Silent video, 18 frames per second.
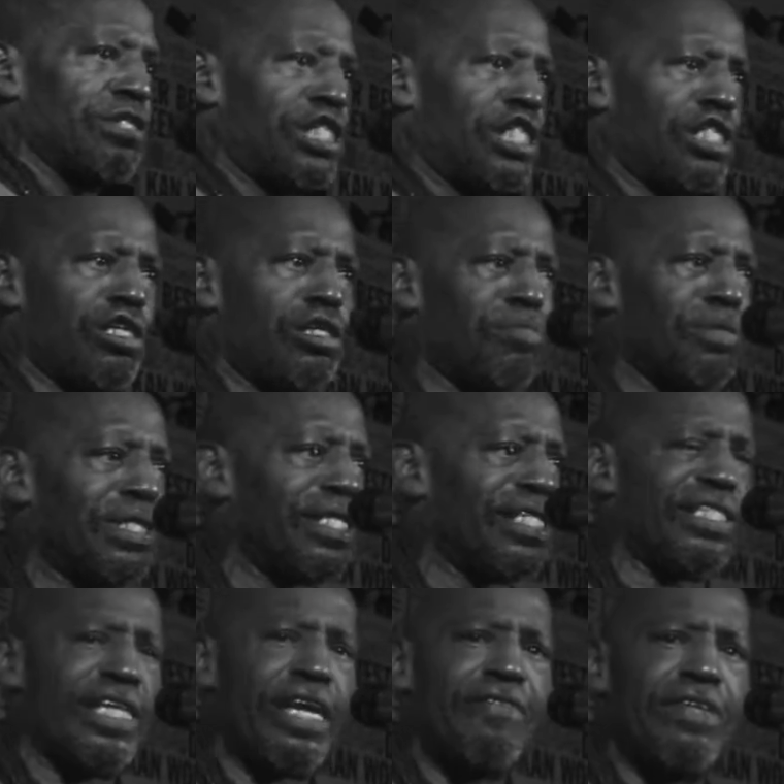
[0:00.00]
the show, but
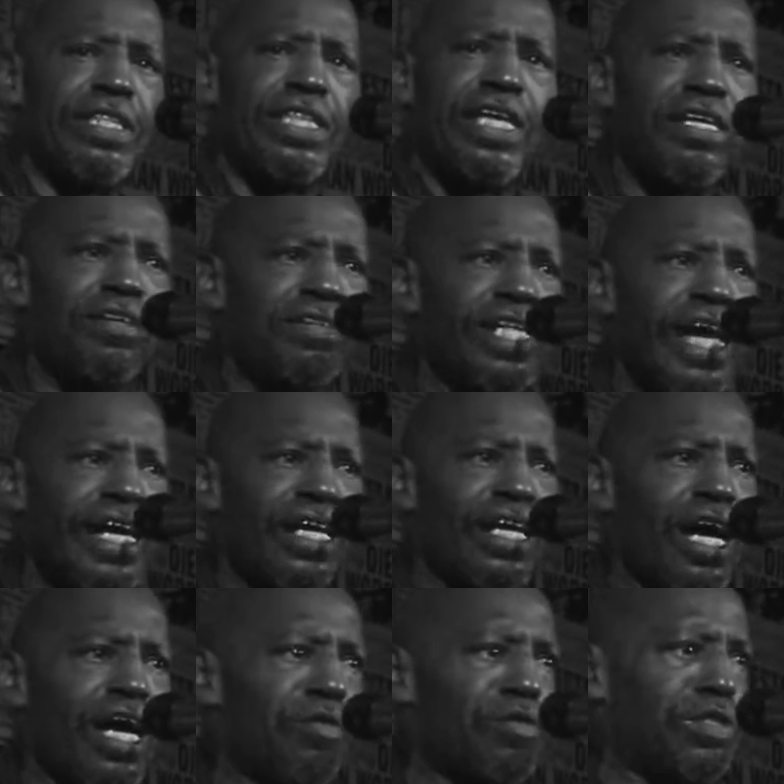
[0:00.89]
everything on that
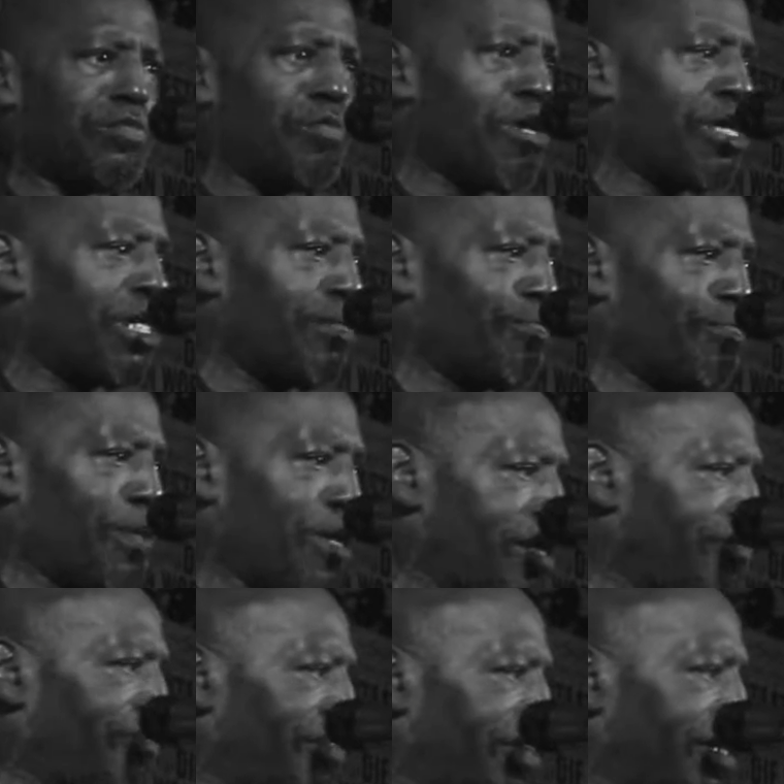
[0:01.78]
car was working
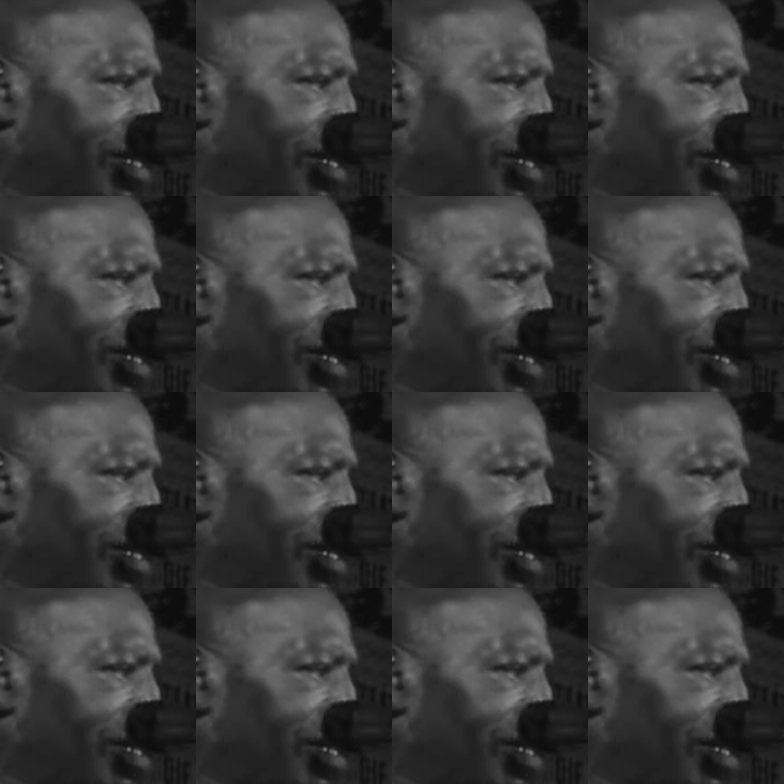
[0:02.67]
perfect.